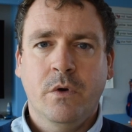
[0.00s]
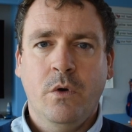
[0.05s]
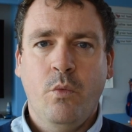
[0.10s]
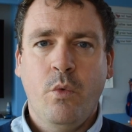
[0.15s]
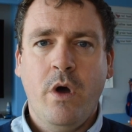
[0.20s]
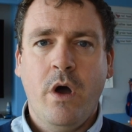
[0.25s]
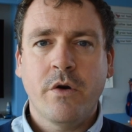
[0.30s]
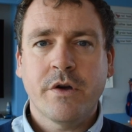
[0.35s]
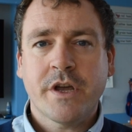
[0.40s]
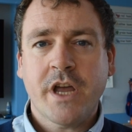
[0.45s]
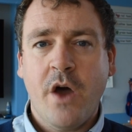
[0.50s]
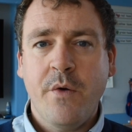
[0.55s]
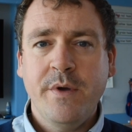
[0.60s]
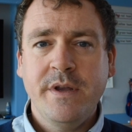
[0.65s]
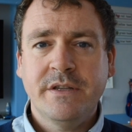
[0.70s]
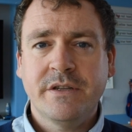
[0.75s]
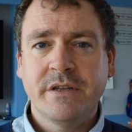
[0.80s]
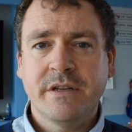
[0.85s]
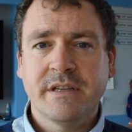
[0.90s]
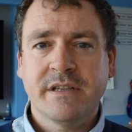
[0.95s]
Well,
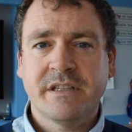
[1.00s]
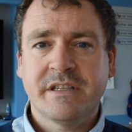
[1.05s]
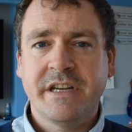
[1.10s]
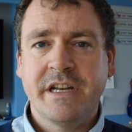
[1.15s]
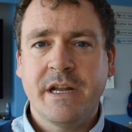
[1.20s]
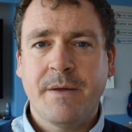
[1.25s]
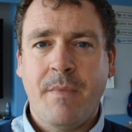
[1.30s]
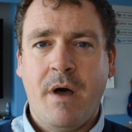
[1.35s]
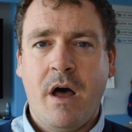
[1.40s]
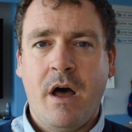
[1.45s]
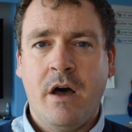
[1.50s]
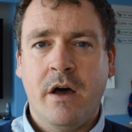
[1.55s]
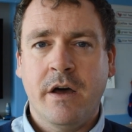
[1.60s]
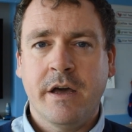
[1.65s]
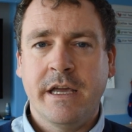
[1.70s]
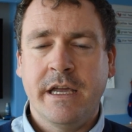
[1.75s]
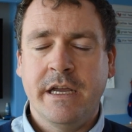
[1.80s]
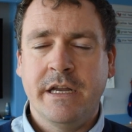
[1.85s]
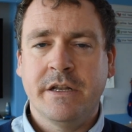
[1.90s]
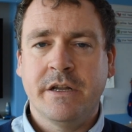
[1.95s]
going to the
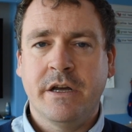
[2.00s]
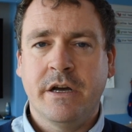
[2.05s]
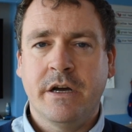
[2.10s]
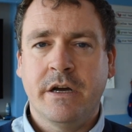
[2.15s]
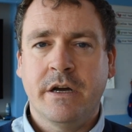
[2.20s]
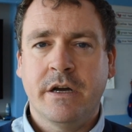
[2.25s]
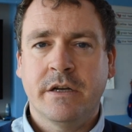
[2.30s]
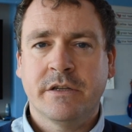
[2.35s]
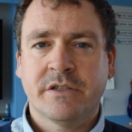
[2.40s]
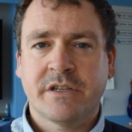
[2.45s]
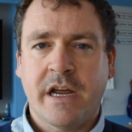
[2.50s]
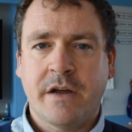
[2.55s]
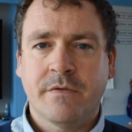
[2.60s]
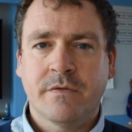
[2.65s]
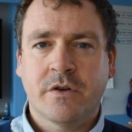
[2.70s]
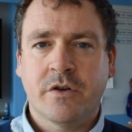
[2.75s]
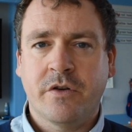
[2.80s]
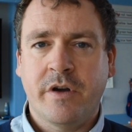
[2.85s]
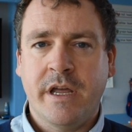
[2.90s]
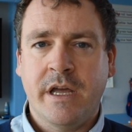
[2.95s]
cinema in
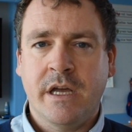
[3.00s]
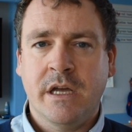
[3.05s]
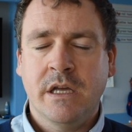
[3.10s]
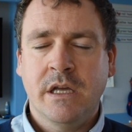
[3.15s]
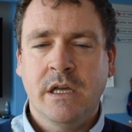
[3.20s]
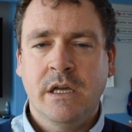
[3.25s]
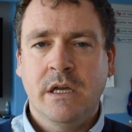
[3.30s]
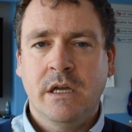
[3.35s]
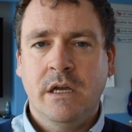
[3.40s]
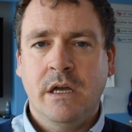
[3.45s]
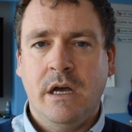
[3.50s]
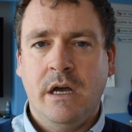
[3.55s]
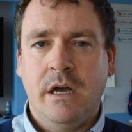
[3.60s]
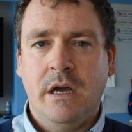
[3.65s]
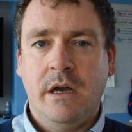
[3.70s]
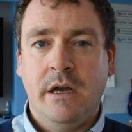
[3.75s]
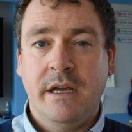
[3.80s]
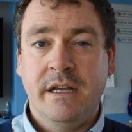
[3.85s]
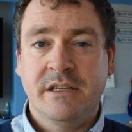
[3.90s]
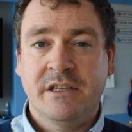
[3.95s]
South Korea,
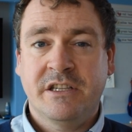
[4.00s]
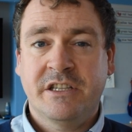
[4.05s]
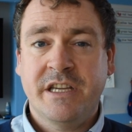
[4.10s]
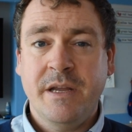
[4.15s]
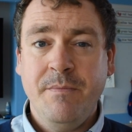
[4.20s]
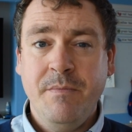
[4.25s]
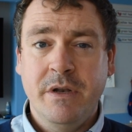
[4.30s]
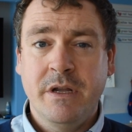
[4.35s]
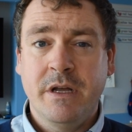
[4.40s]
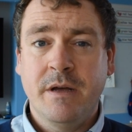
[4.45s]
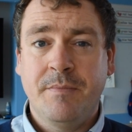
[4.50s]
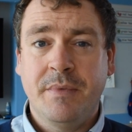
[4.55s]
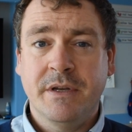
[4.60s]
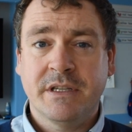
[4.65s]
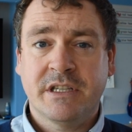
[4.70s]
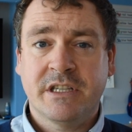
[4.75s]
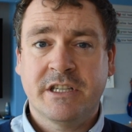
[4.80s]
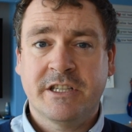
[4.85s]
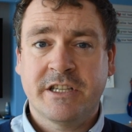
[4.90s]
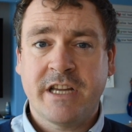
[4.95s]
it's similar, but
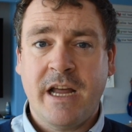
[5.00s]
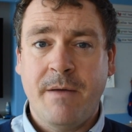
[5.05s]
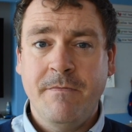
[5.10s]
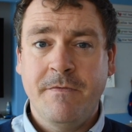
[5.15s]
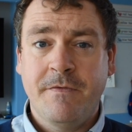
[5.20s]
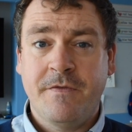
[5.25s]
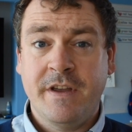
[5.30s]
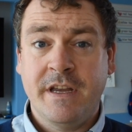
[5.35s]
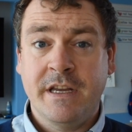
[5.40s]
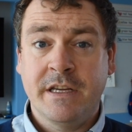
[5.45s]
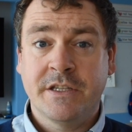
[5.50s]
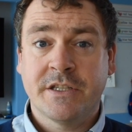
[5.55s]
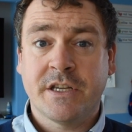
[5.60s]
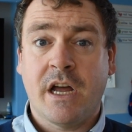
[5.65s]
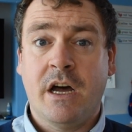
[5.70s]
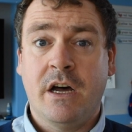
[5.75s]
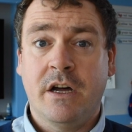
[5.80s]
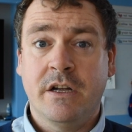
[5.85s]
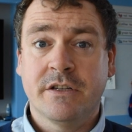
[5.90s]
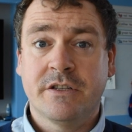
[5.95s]
some things
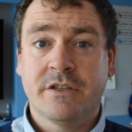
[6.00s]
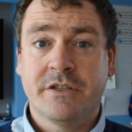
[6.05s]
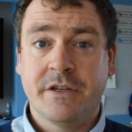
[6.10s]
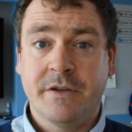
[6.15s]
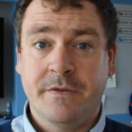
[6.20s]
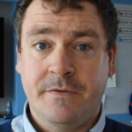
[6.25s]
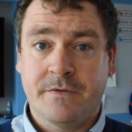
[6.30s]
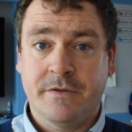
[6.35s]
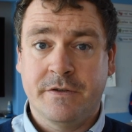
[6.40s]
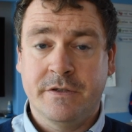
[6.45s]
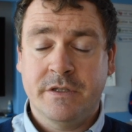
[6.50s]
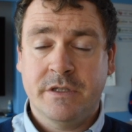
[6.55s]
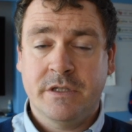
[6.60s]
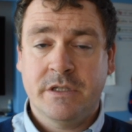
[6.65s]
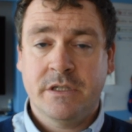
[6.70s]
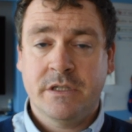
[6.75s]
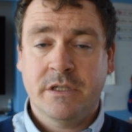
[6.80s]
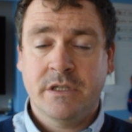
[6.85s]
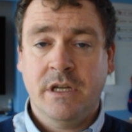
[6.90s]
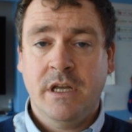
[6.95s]
are
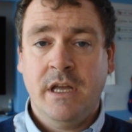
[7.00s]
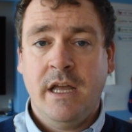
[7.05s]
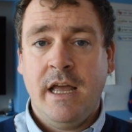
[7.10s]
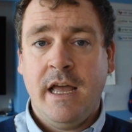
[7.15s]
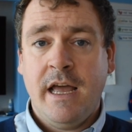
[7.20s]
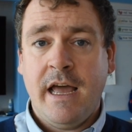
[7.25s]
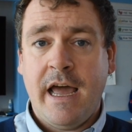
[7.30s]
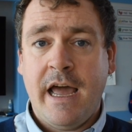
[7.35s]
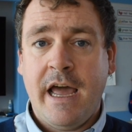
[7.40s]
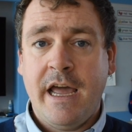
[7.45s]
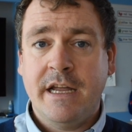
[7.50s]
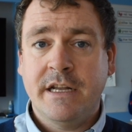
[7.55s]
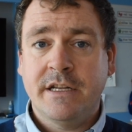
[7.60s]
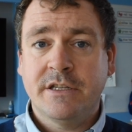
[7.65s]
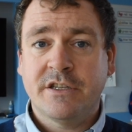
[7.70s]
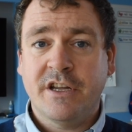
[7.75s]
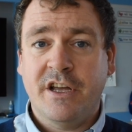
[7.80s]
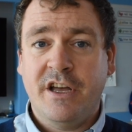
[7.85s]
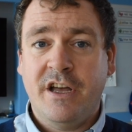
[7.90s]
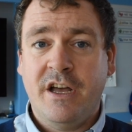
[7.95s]
different.
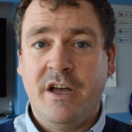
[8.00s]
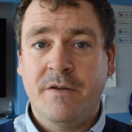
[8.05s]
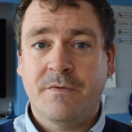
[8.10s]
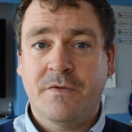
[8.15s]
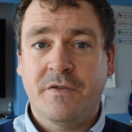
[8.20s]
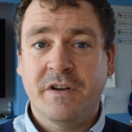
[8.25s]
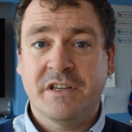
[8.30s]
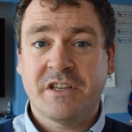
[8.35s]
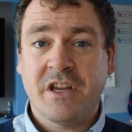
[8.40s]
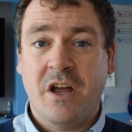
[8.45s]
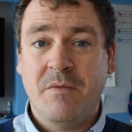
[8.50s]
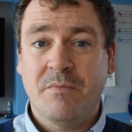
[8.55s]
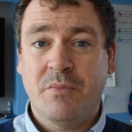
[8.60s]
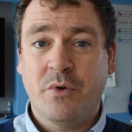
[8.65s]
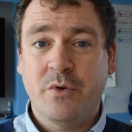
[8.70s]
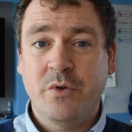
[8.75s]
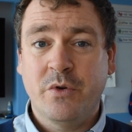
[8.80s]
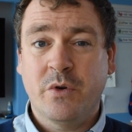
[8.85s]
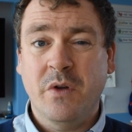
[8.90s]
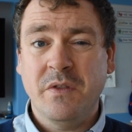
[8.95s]
And for
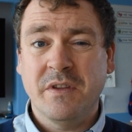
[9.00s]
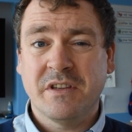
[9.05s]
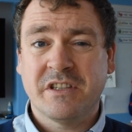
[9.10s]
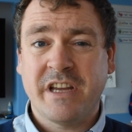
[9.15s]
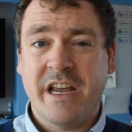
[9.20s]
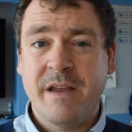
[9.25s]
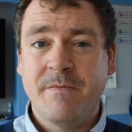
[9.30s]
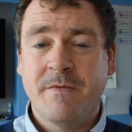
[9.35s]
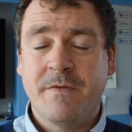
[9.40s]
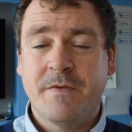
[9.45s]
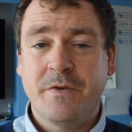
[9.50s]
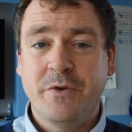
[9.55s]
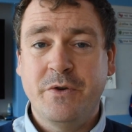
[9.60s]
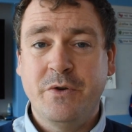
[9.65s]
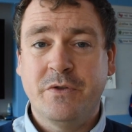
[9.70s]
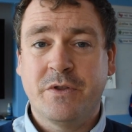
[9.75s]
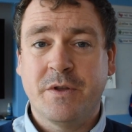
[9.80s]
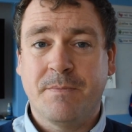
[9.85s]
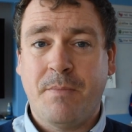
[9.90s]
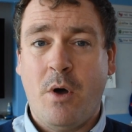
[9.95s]
example, you've got the same
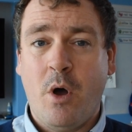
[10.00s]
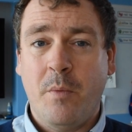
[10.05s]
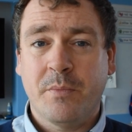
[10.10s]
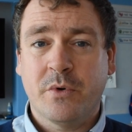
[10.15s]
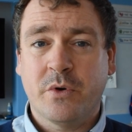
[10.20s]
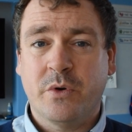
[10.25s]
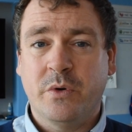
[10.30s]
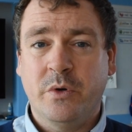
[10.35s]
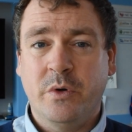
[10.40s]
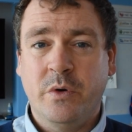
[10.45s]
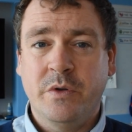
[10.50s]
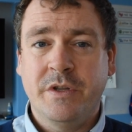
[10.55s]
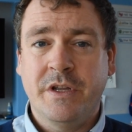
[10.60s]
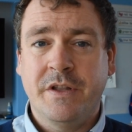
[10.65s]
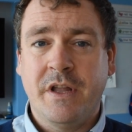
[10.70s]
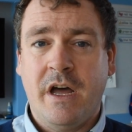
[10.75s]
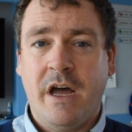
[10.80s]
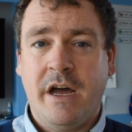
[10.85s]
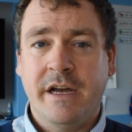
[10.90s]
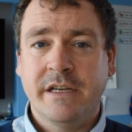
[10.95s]
food, the popcorn
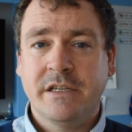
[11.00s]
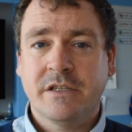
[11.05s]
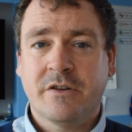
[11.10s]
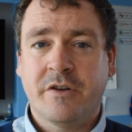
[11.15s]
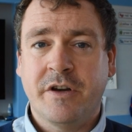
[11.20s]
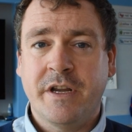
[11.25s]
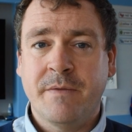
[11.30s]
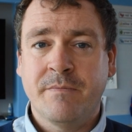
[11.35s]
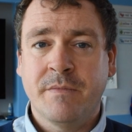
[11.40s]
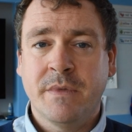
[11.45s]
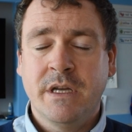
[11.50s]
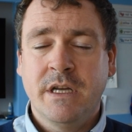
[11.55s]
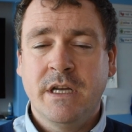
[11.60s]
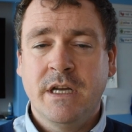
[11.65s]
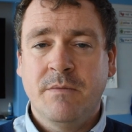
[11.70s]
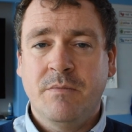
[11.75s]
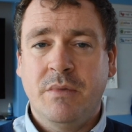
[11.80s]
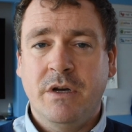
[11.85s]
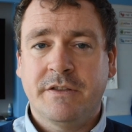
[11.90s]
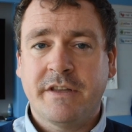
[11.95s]
and the ice cream,
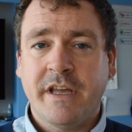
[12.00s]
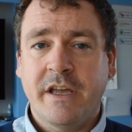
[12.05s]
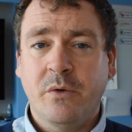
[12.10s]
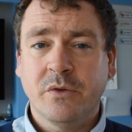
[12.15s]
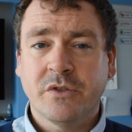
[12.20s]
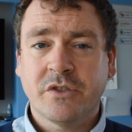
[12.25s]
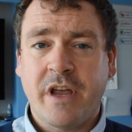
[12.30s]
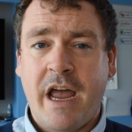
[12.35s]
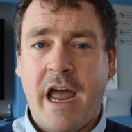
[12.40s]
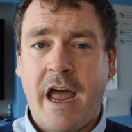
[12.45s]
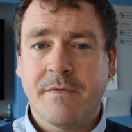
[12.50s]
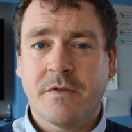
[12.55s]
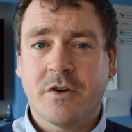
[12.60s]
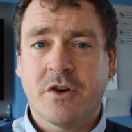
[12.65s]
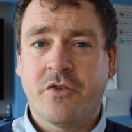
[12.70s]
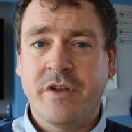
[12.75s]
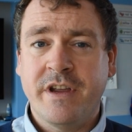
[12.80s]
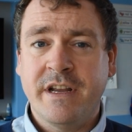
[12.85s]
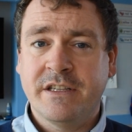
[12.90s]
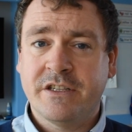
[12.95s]
but they also have
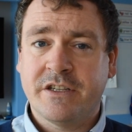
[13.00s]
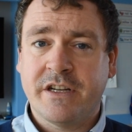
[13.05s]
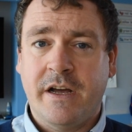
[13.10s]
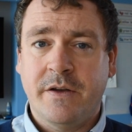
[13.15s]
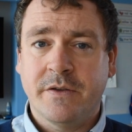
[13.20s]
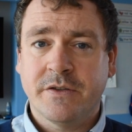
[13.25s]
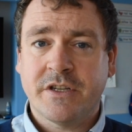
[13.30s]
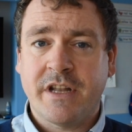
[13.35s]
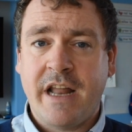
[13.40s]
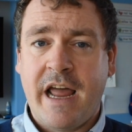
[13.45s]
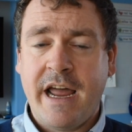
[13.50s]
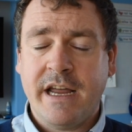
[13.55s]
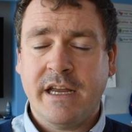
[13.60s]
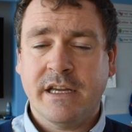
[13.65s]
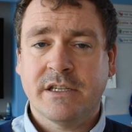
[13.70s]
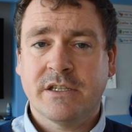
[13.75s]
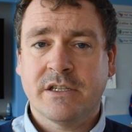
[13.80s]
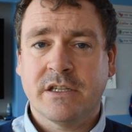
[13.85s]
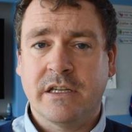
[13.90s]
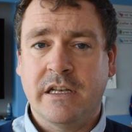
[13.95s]
Korean-style
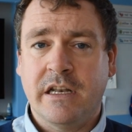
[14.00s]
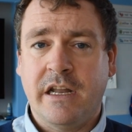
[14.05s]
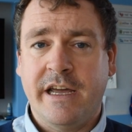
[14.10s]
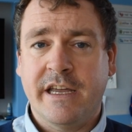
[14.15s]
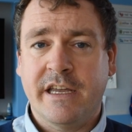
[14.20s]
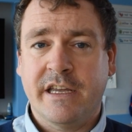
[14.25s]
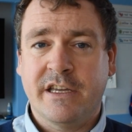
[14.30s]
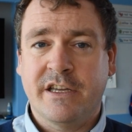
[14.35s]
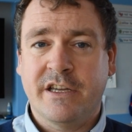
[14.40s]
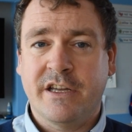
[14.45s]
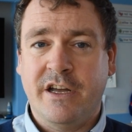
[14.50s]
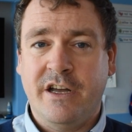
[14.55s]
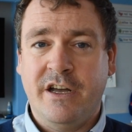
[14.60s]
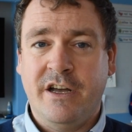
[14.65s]
snacks like